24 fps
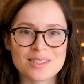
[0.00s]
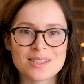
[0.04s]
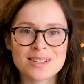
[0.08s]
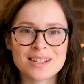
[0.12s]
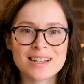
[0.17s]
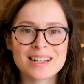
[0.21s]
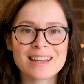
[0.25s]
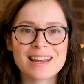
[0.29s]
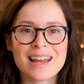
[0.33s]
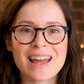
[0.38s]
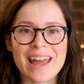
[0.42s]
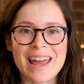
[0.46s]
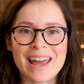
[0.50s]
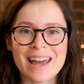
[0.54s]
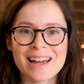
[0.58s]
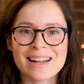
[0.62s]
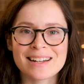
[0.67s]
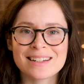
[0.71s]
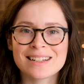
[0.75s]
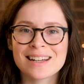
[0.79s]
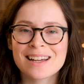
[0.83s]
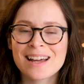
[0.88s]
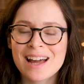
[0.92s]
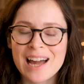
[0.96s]
C
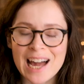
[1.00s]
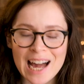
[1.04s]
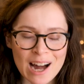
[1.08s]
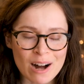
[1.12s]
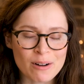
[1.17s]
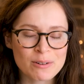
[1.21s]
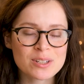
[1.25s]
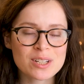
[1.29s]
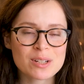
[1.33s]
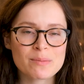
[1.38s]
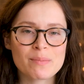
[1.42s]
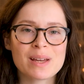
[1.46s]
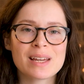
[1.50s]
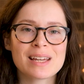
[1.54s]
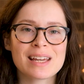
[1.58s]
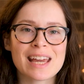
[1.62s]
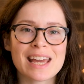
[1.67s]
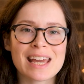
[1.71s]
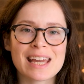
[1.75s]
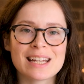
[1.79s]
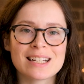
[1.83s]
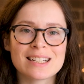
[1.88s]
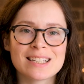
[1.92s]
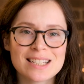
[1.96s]
and how to make
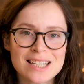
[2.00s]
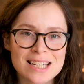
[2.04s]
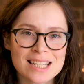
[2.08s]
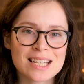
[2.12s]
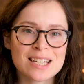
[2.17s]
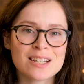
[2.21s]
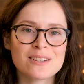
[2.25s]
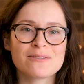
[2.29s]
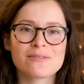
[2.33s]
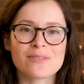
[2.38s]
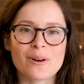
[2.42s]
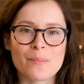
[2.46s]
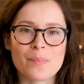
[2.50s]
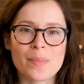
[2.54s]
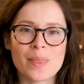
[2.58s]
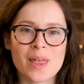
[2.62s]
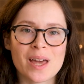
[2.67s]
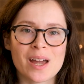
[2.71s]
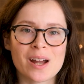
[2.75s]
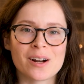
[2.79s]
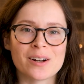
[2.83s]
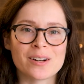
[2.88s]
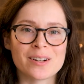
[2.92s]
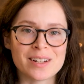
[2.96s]
a tea from
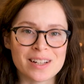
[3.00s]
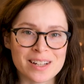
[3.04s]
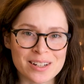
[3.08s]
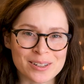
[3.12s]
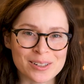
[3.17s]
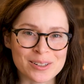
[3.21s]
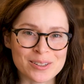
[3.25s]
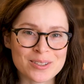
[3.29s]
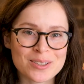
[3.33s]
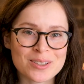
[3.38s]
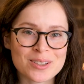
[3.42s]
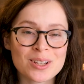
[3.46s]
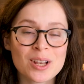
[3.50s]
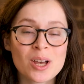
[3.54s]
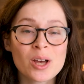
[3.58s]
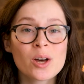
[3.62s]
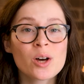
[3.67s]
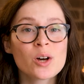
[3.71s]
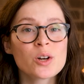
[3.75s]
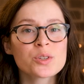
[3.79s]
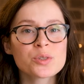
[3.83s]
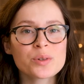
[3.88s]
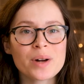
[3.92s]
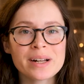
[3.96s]
their needles.
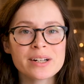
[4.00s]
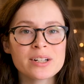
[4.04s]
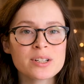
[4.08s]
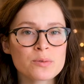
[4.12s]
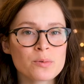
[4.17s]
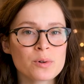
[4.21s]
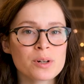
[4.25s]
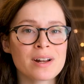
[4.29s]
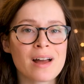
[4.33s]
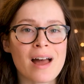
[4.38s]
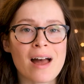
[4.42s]
So I just want